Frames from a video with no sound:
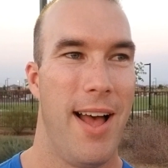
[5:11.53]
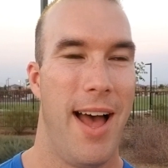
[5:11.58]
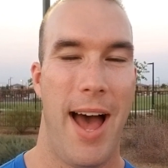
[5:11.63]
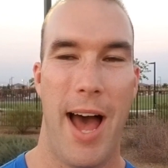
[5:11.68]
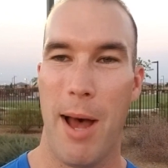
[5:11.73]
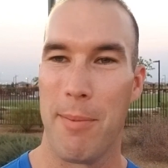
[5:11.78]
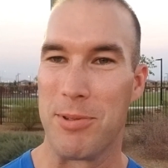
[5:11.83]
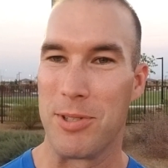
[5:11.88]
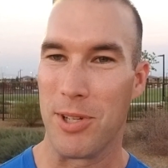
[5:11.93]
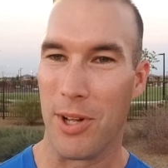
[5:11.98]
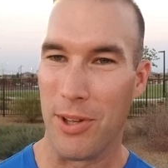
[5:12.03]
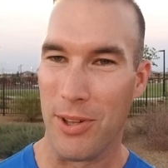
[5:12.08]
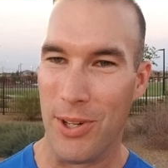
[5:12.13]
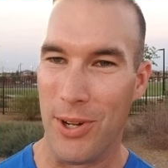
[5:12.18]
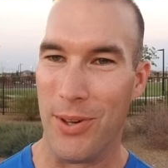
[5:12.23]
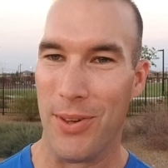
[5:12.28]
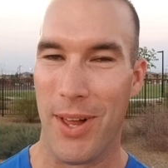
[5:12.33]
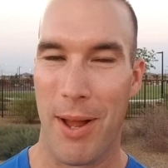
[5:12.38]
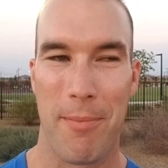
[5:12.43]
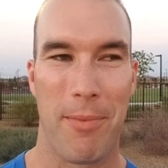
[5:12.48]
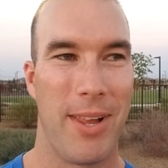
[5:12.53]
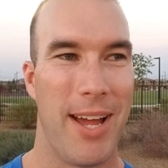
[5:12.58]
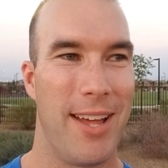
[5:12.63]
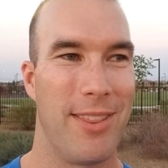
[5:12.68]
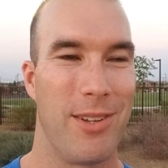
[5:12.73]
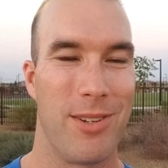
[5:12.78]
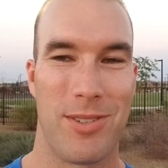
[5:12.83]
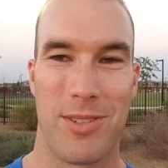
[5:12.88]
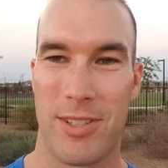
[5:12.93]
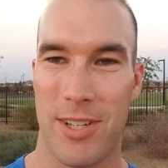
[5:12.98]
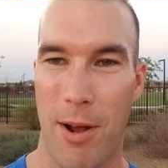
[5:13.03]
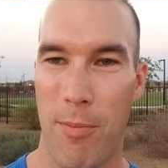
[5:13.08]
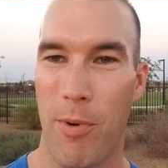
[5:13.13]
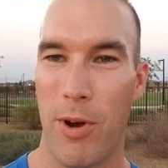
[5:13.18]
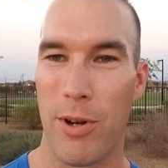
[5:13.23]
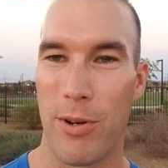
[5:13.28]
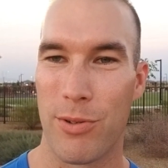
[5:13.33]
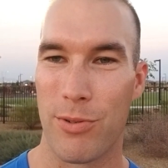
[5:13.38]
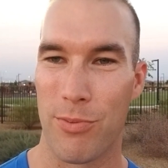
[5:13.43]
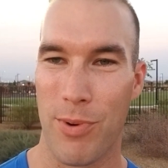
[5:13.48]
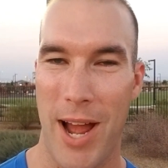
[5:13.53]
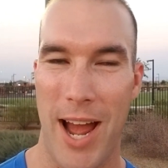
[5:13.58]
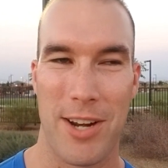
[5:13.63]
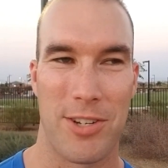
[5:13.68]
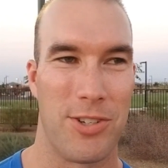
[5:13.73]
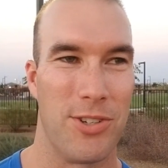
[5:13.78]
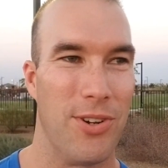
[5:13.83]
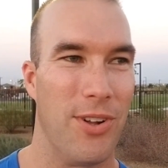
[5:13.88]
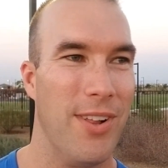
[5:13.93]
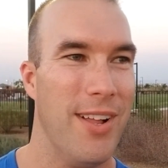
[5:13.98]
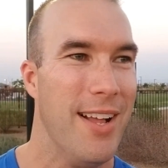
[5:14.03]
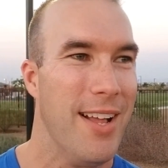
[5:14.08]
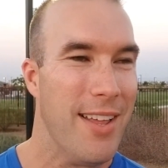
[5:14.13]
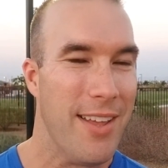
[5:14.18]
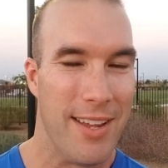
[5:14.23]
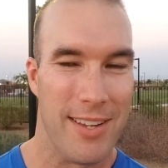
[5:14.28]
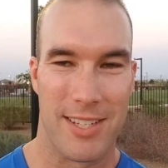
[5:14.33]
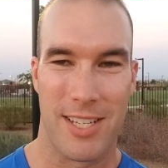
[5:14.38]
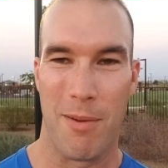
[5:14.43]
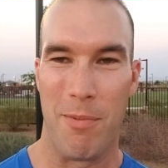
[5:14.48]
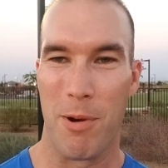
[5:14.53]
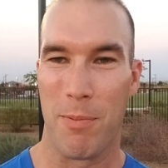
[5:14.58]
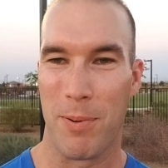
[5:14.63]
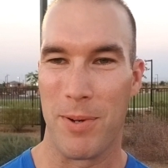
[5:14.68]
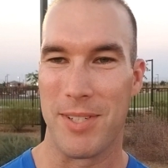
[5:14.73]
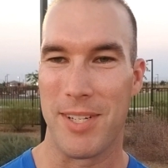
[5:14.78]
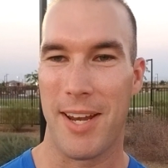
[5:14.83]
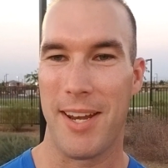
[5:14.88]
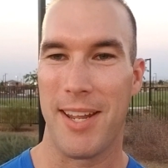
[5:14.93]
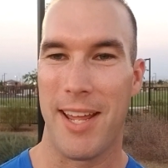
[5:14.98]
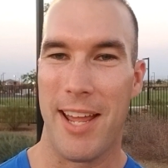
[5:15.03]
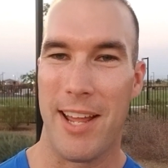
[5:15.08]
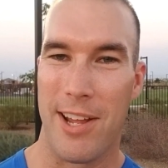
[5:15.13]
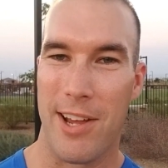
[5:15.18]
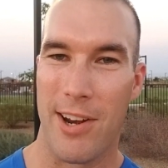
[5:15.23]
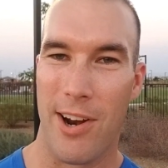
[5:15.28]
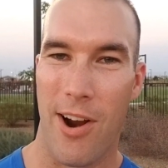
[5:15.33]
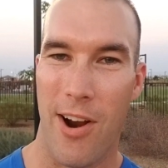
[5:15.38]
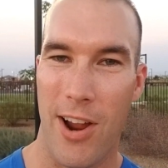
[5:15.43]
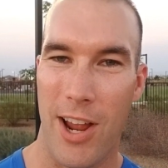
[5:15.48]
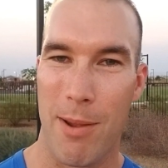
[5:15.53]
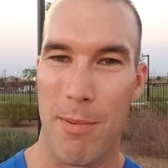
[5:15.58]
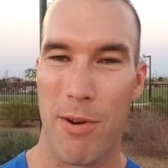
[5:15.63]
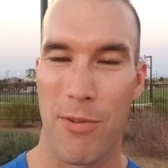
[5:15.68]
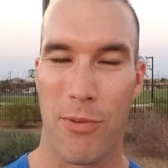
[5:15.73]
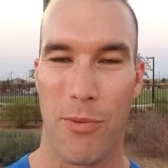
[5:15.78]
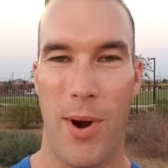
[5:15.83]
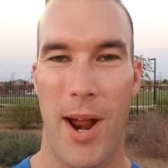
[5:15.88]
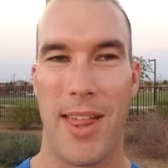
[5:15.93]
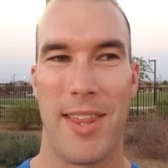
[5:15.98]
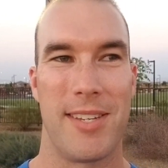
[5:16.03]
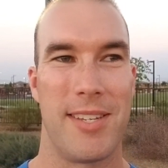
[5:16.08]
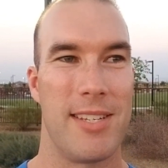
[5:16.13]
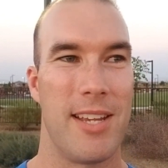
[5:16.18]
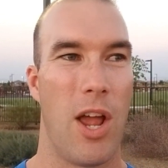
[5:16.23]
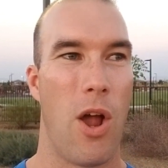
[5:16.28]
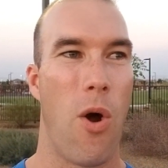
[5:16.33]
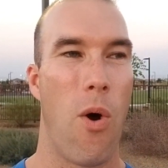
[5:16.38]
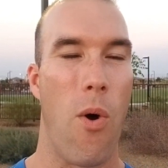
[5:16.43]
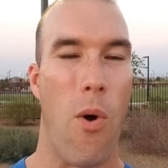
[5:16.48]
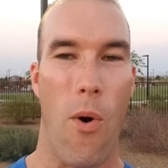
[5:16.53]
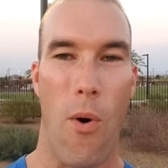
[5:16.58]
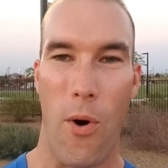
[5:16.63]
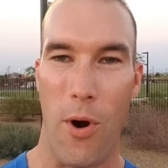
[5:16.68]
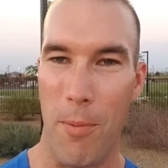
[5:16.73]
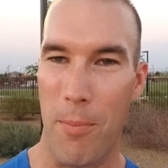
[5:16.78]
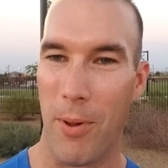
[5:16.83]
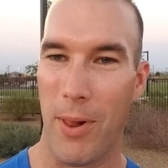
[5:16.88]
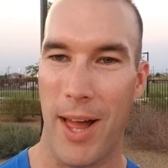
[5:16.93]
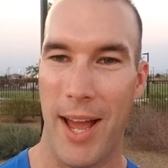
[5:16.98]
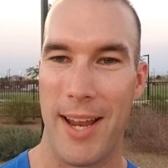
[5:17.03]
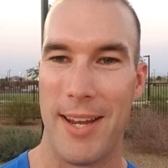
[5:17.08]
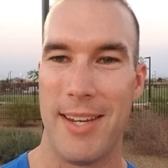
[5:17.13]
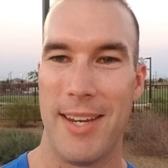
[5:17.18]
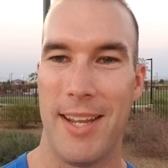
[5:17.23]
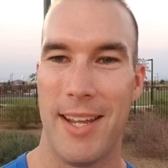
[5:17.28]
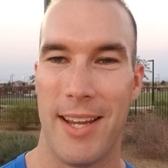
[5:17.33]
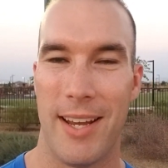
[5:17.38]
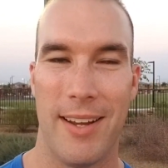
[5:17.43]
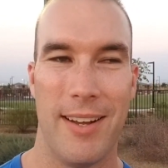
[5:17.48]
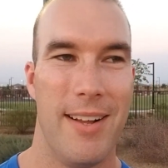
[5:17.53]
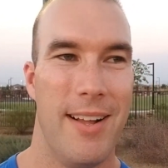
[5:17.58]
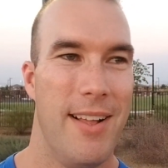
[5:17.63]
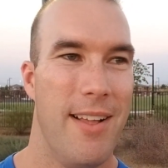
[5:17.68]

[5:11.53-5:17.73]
Absolutely. I'm glad there's someone who's rational and someone presenting a good argument for why this is a horrible idea